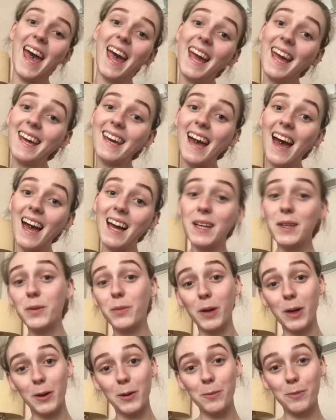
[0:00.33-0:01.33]
Hey guys,
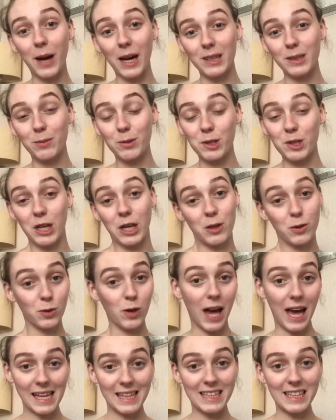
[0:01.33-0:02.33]
welcome back to my channel.
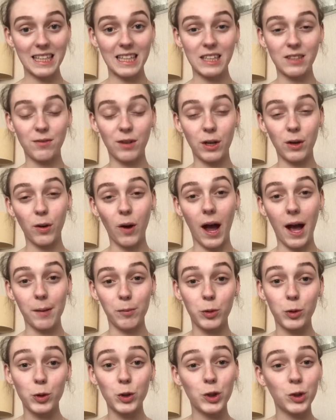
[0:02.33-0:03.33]
So in today's video
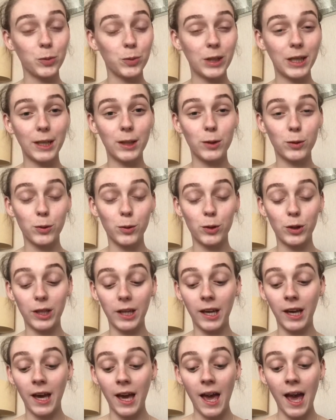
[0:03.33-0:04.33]
I'm going to be
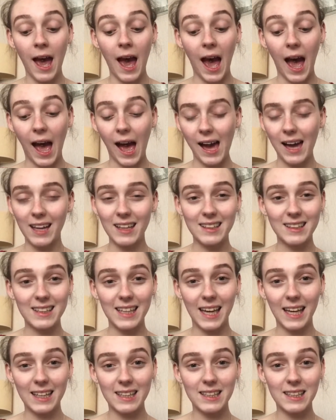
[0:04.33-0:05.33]
doing
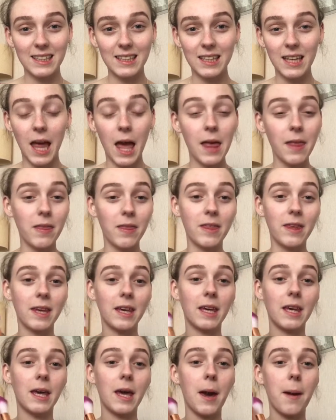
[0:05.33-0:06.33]
testing
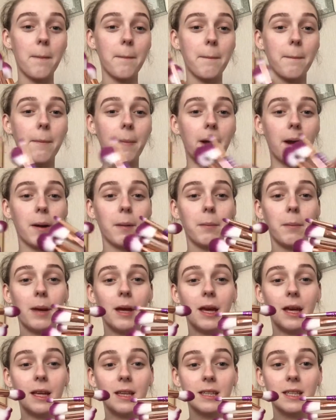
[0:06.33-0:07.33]
the
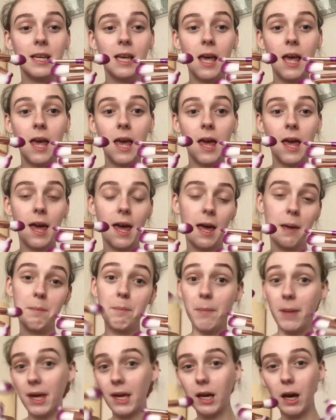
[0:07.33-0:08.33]
Mermaid
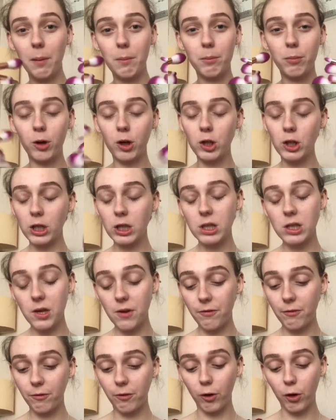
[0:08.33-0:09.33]
makeup brushes
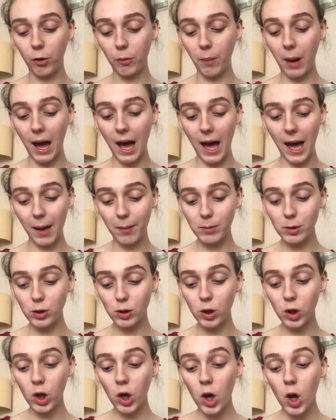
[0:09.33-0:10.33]
from
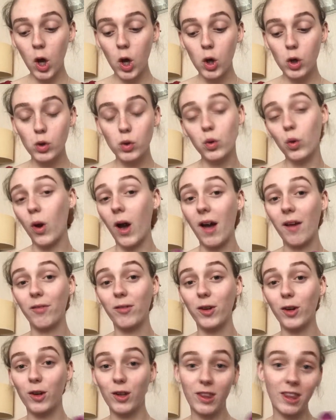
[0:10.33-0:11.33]
Amazon. So
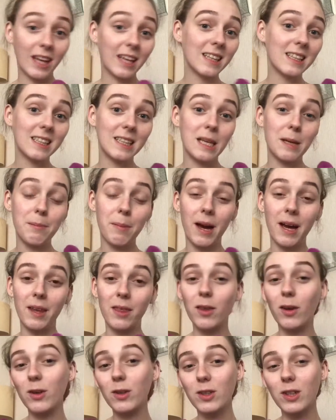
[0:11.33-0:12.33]
if you'd like to see my
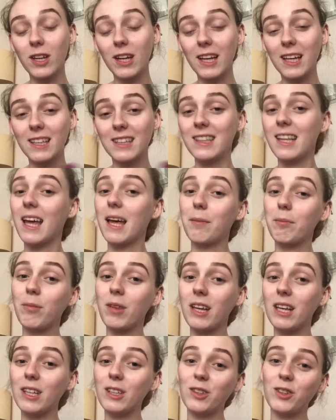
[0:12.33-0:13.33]
thoughts on these, then
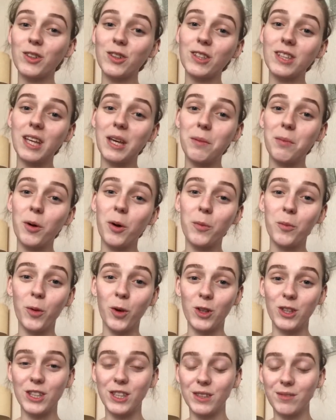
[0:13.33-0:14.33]
please just keep on
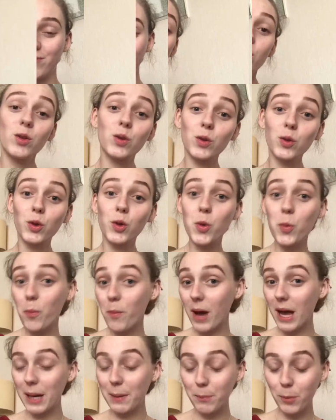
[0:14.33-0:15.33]
watching. So
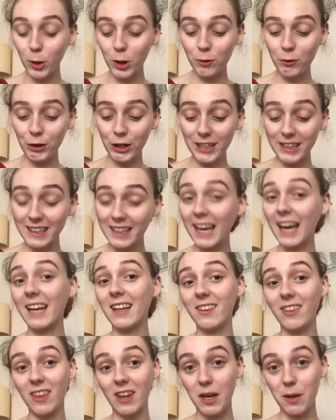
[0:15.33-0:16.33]
my boyfriend
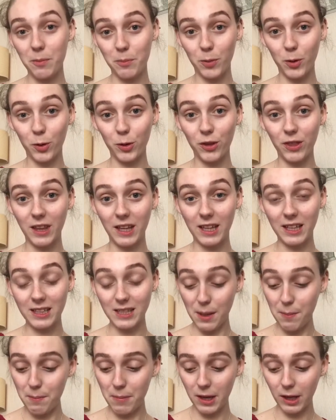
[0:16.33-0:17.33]
kindly bought
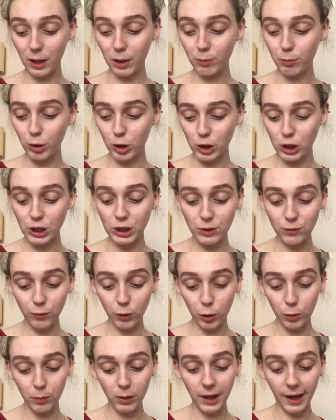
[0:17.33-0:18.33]
these makeup brushes
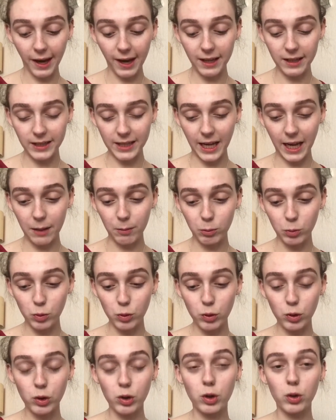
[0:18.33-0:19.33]
for me and I will
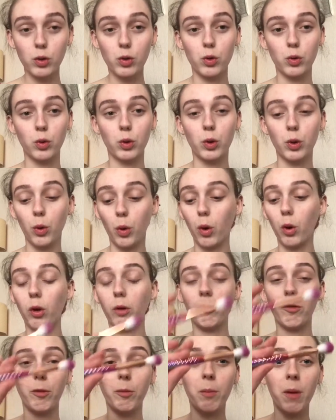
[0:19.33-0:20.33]
just show you all
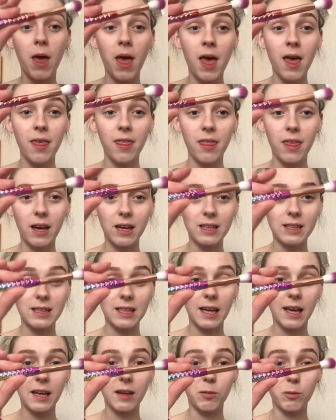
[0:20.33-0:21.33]
of them. This
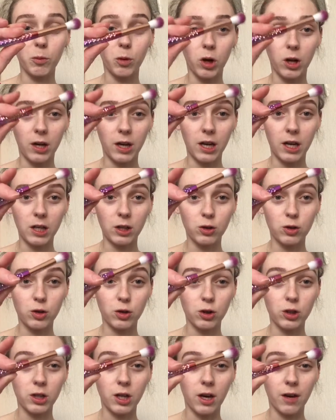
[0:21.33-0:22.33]
one is
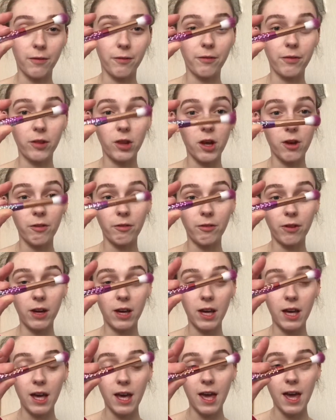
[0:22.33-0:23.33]
just a
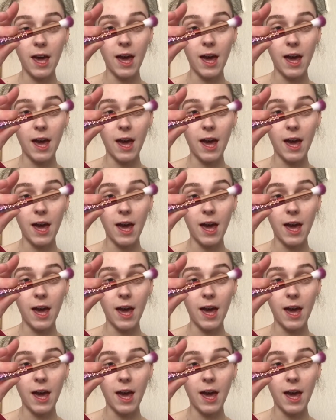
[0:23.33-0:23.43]
fluffy